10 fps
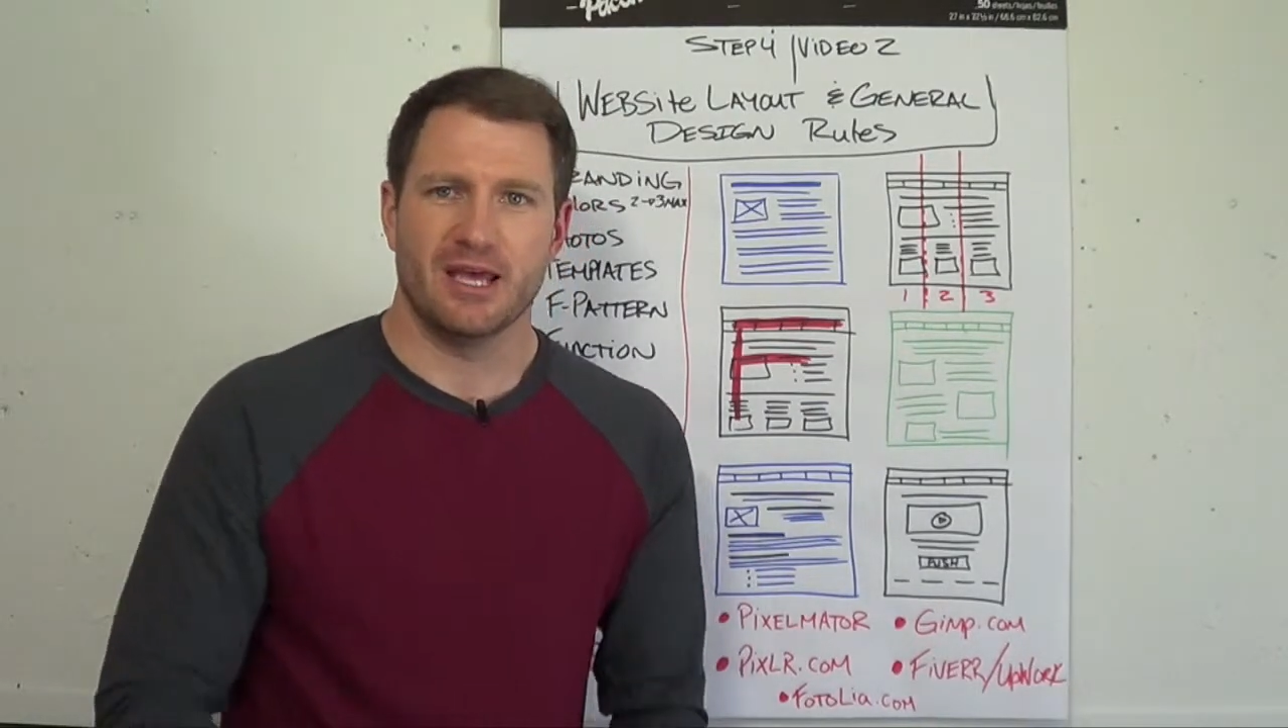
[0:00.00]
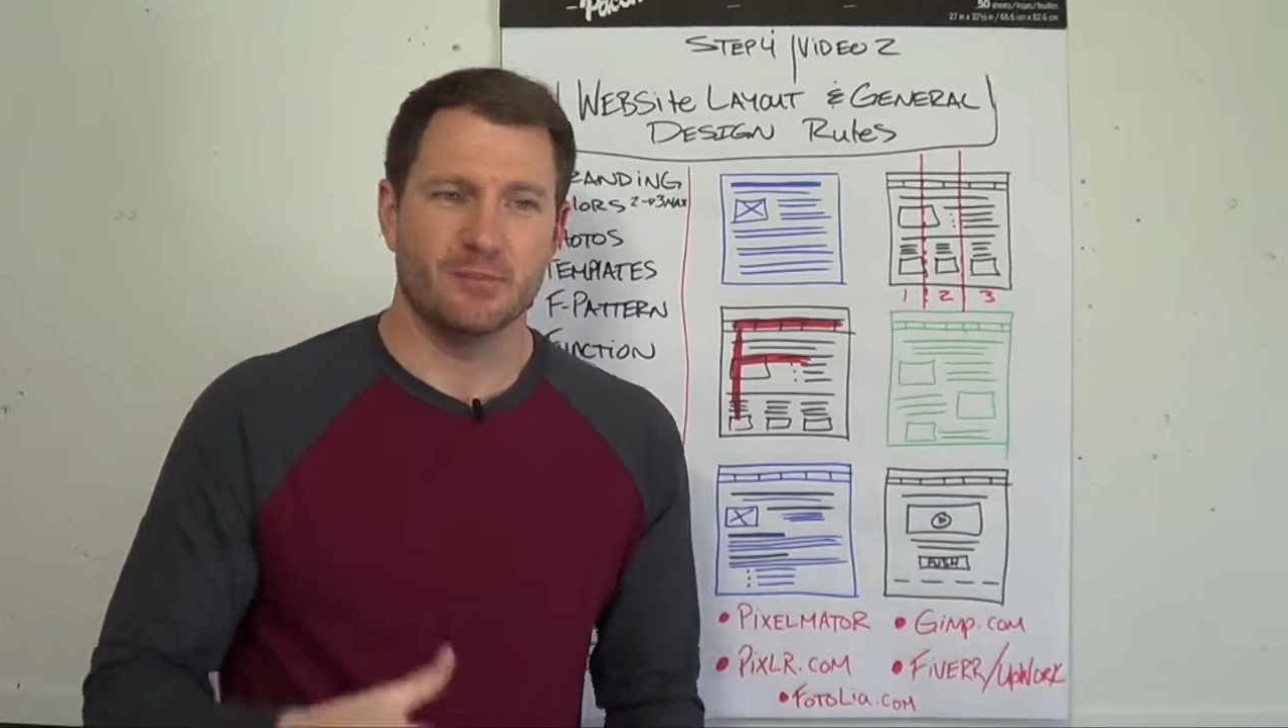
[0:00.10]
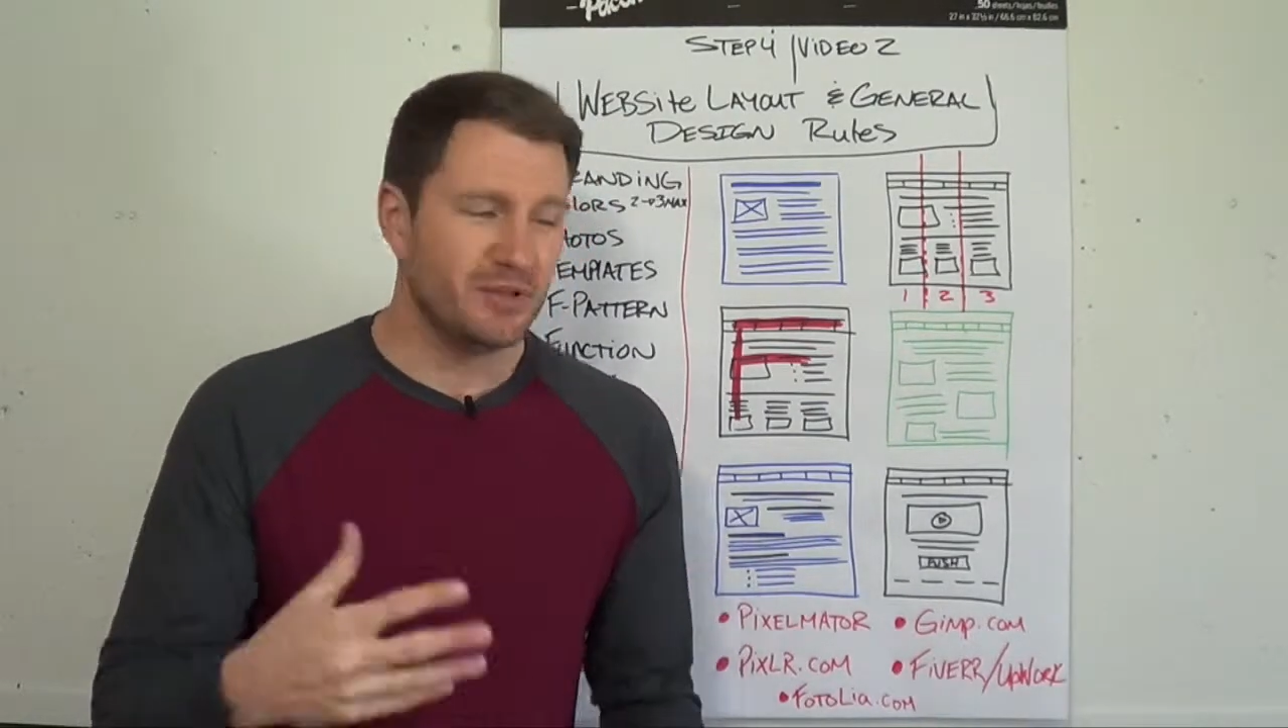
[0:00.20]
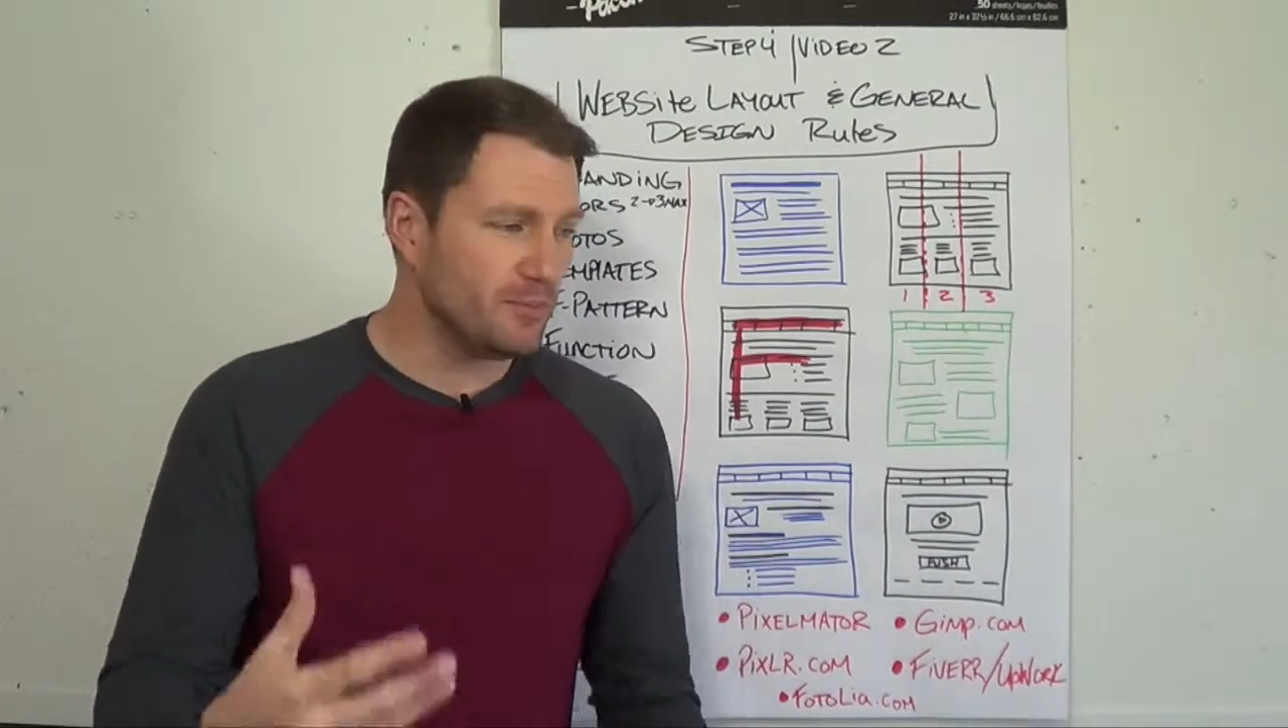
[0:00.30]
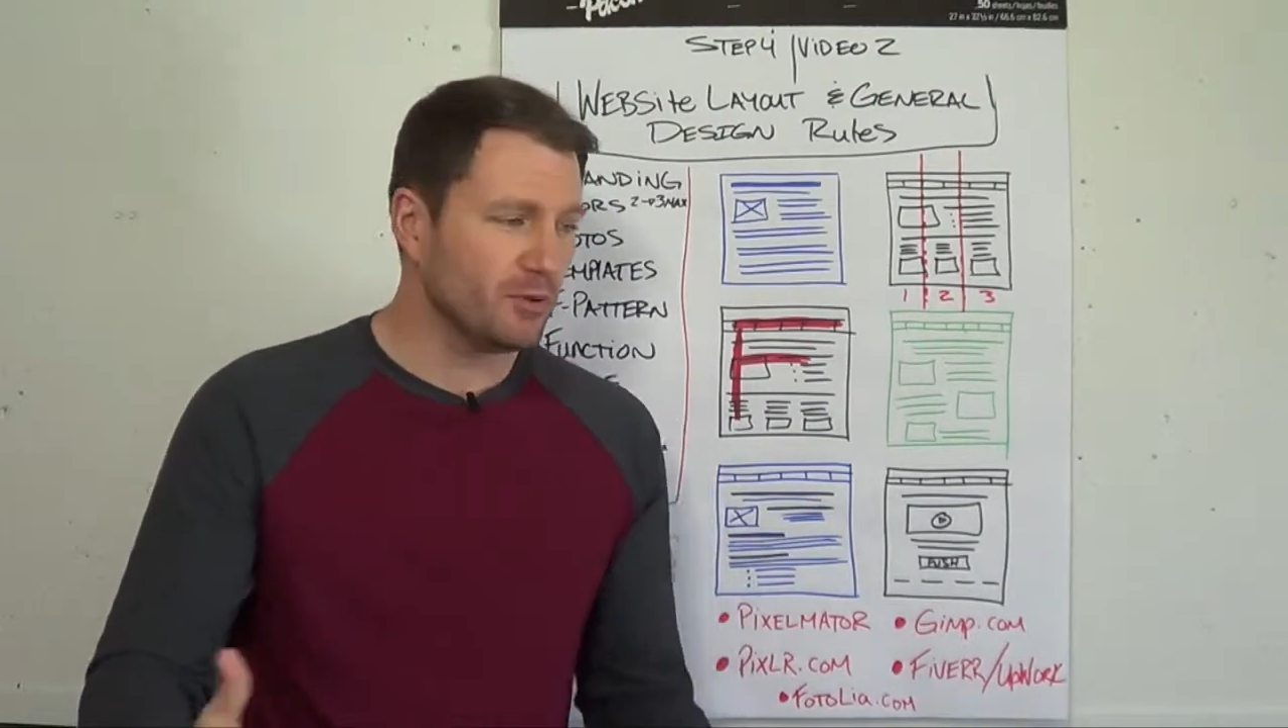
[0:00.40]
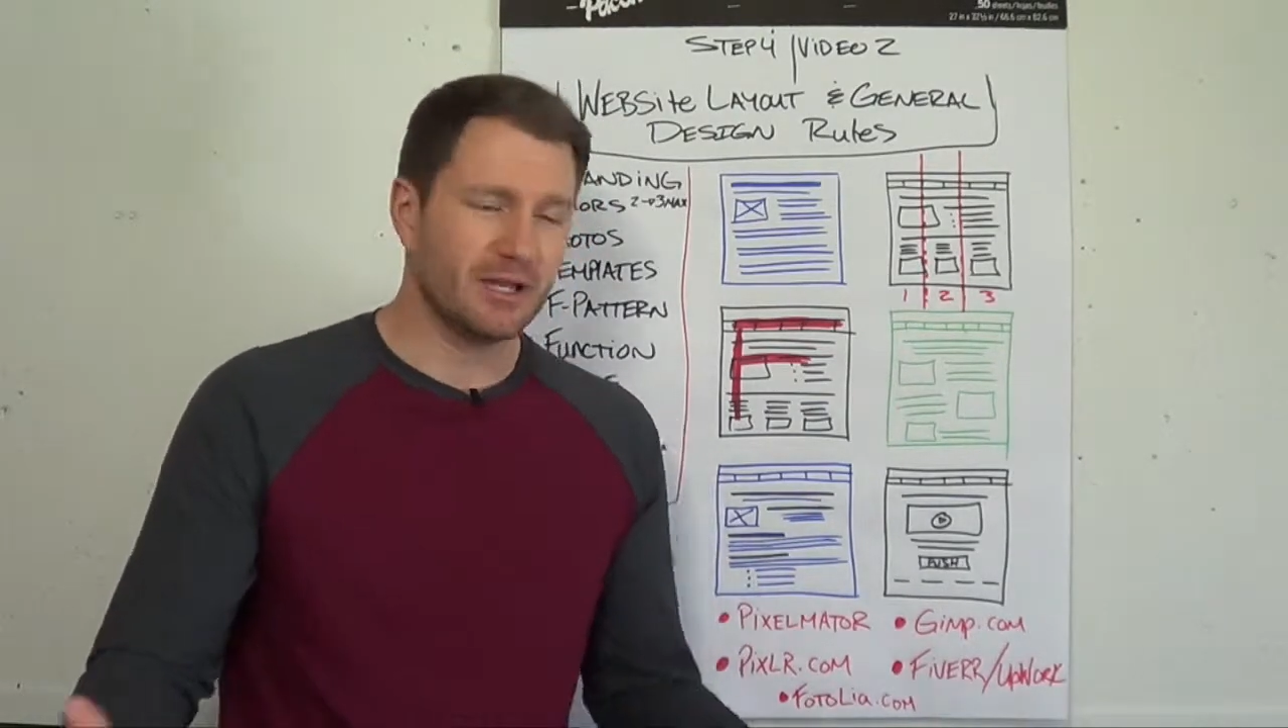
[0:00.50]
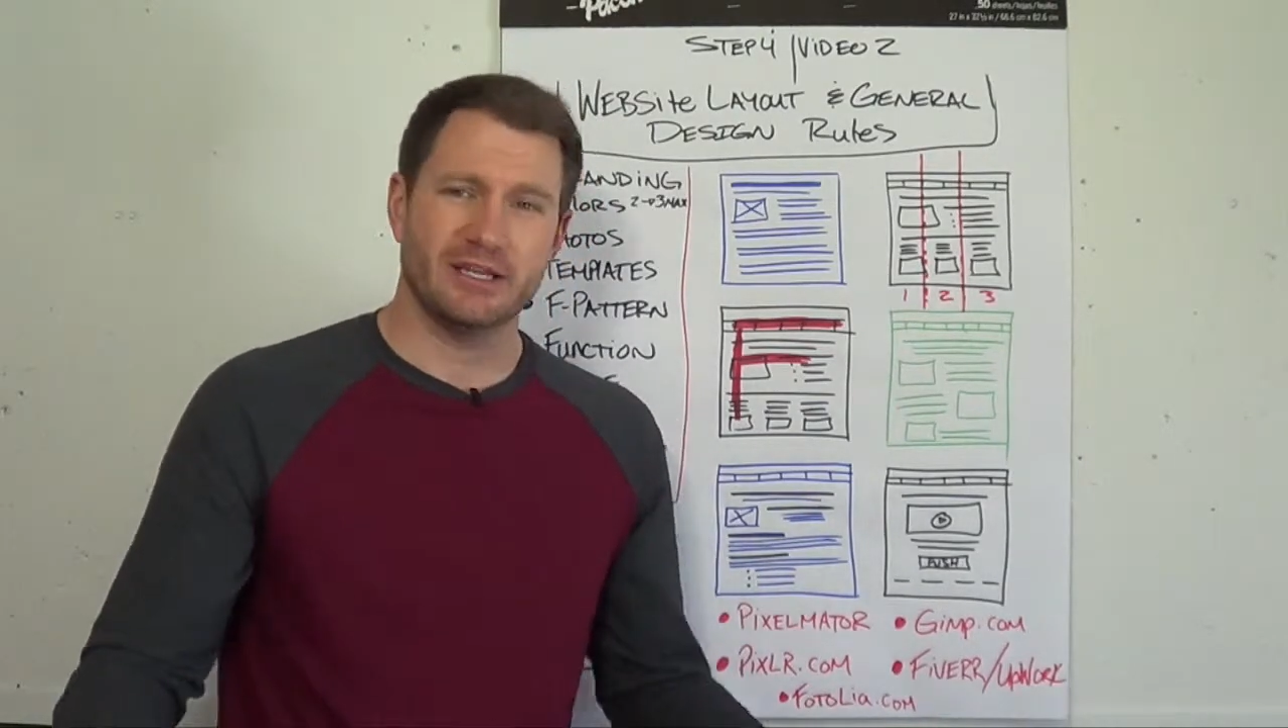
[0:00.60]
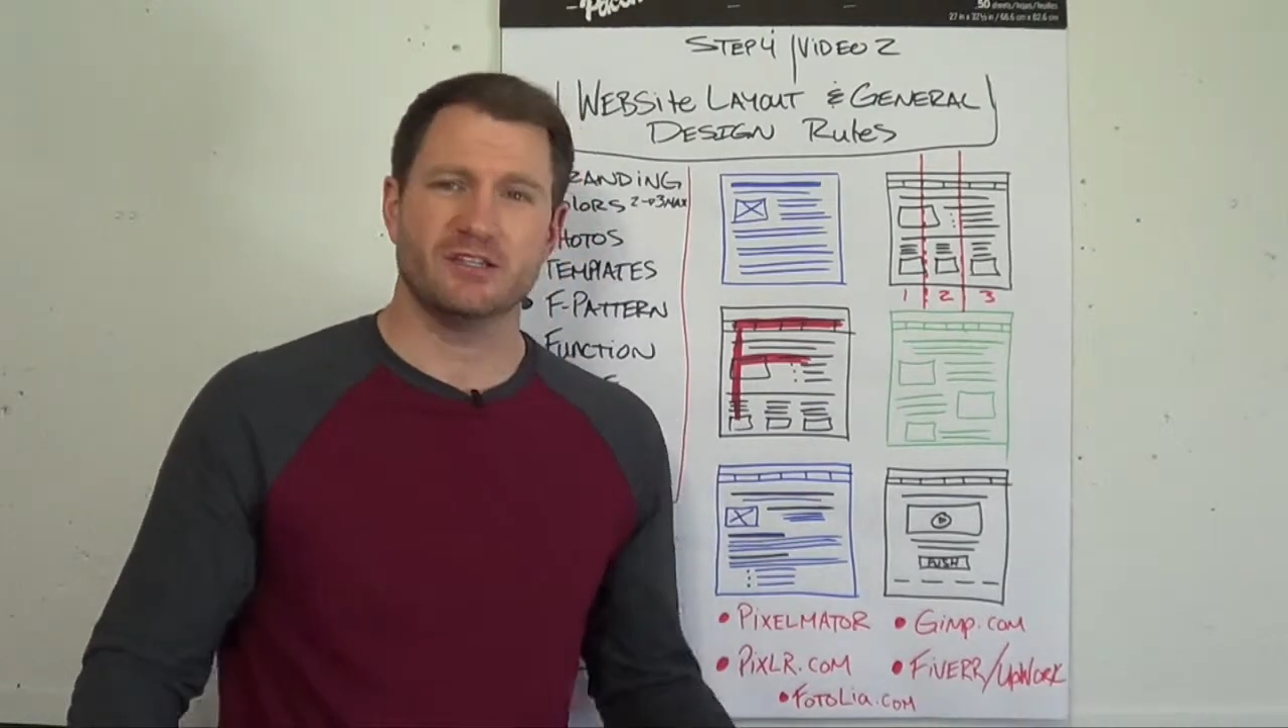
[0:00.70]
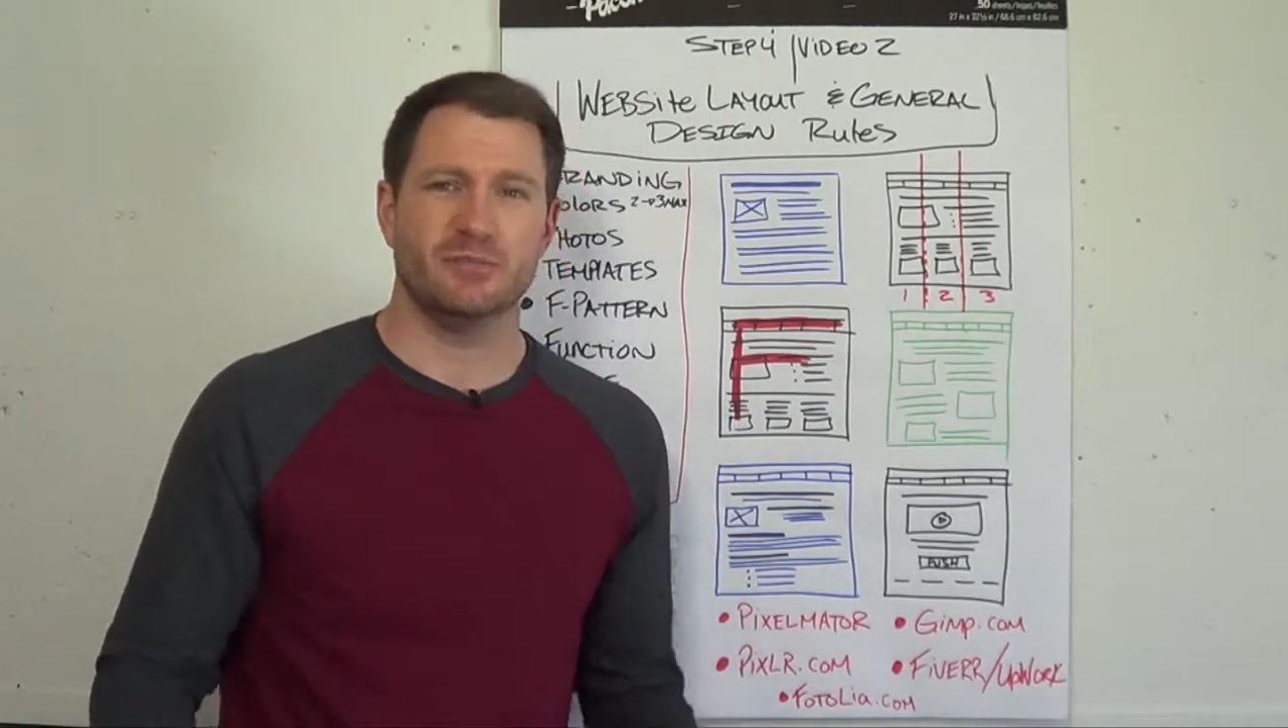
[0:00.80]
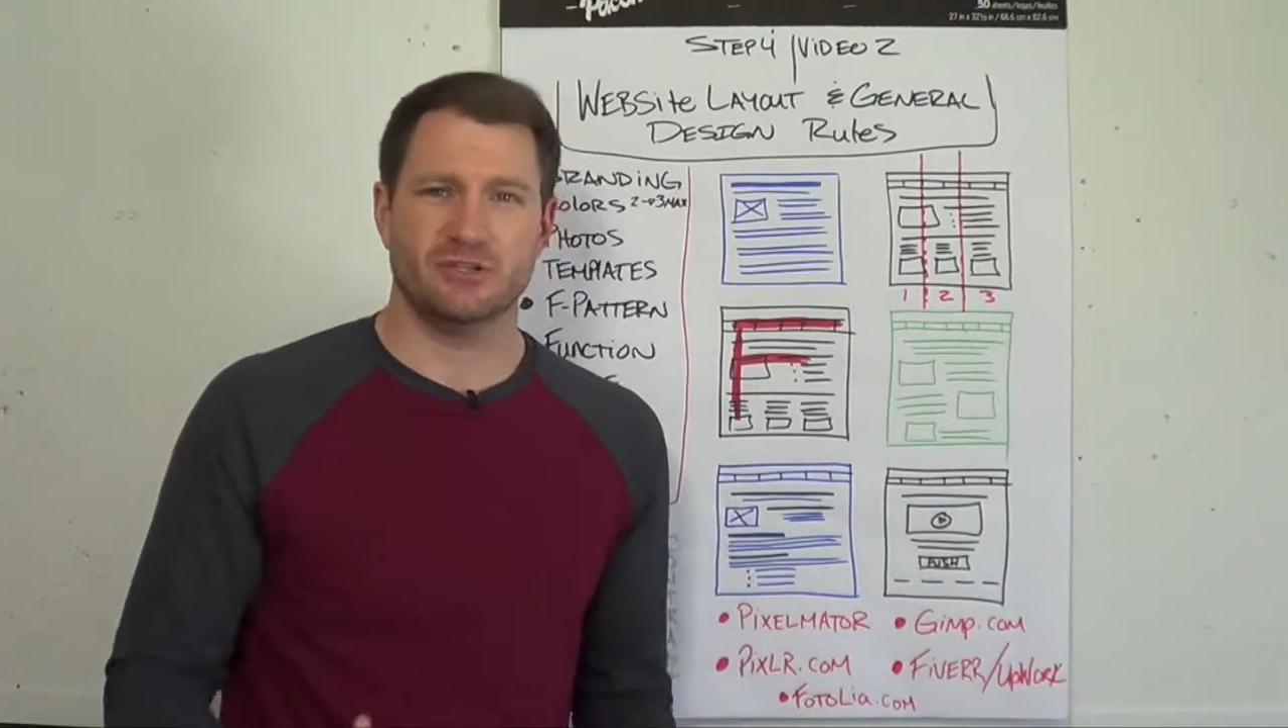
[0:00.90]
And people
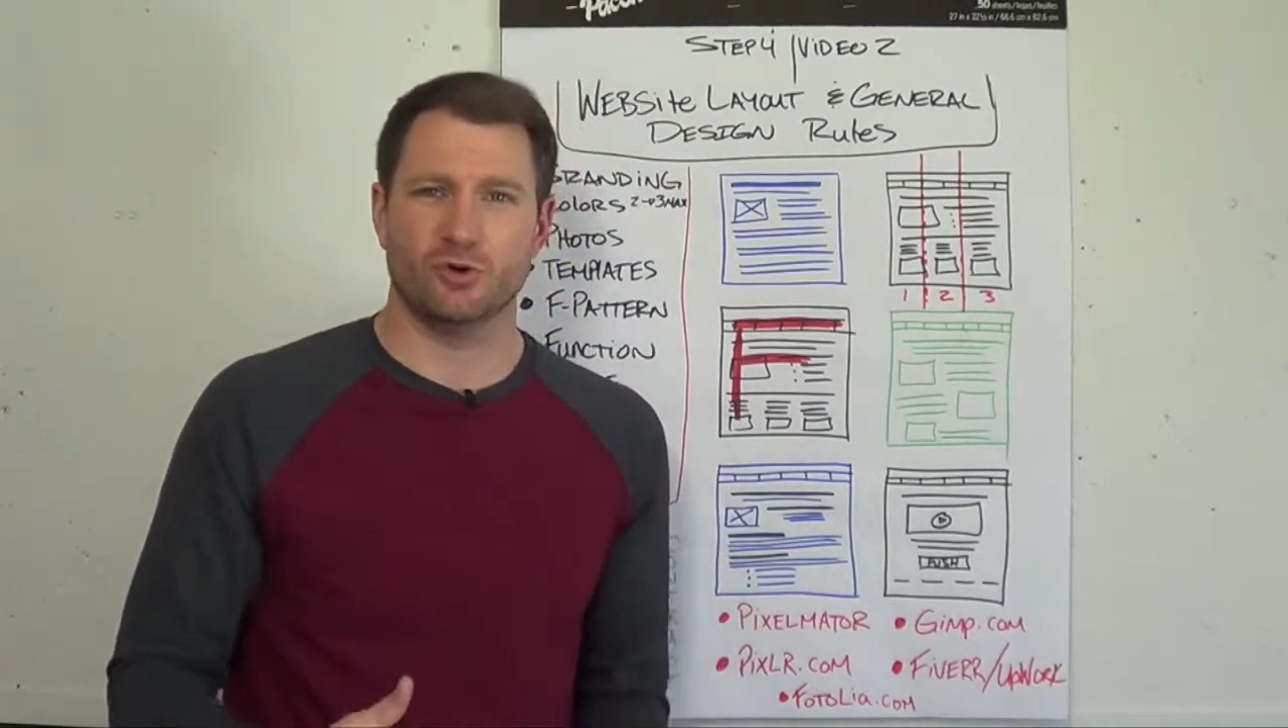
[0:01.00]
like to be